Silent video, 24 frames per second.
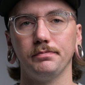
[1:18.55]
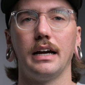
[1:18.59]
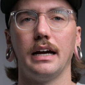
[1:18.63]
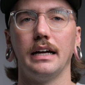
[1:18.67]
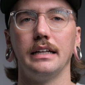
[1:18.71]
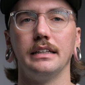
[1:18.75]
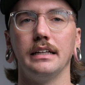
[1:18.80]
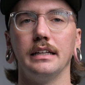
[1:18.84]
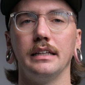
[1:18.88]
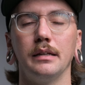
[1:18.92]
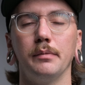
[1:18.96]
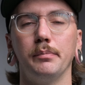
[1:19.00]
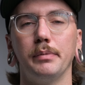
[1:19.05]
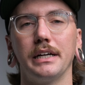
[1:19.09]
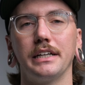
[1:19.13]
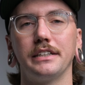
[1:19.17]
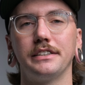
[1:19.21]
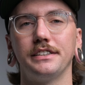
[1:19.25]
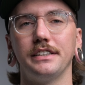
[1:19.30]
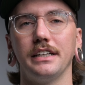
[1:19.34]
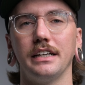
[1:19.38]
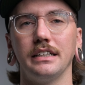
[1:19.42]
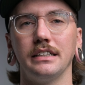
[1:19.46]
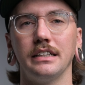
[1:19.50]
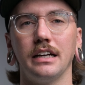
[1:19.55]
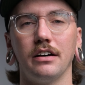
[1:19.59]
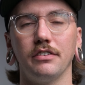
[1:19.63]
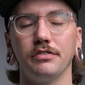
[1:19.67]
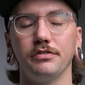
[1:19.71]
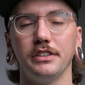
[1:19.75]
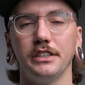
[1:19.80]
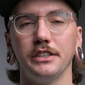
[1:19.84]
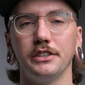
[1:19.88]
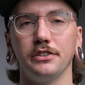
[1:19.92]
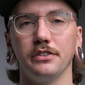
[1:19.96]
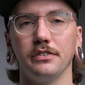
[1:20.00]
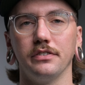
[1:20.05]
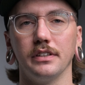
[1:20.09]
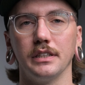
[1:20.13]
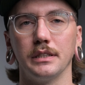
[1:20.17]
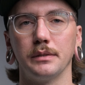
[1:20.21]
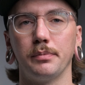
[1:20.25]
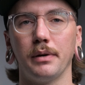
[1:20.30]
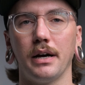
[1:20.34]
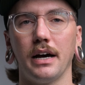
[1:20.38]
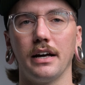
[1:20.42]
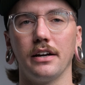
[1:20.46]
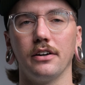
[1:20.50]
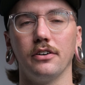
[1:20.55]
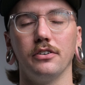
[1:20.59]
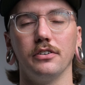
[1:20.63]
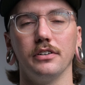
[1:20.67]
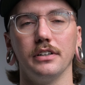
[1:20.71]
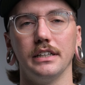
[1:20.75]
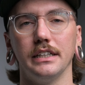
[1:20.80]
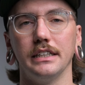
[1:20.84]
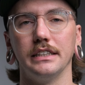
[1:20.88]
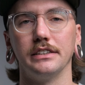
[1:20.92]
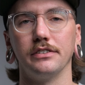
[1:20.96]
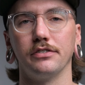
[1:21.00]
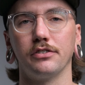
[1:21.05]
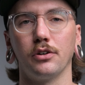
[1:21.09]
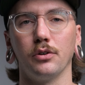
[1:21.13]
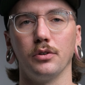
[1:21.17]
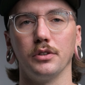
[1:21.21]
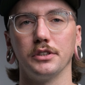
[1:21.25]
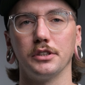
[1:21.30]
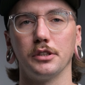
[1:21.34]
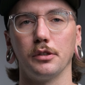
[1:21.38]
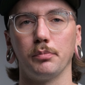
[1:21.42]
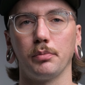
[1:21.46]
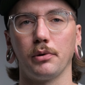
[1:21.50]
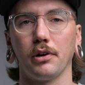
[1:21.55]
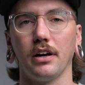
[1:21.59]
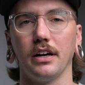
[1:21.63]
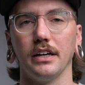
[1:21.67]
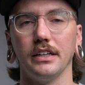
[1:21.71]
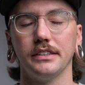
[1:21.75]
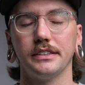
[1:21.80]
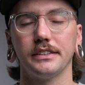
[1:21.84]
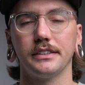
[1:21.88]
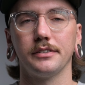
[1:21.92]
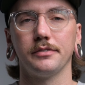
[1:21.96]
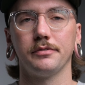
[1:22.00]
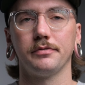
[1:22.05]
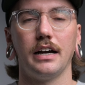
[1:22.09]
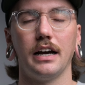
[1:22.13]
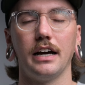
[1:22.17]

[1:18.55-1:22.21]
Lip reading: And then the big standout feature of this paddle is of course the price.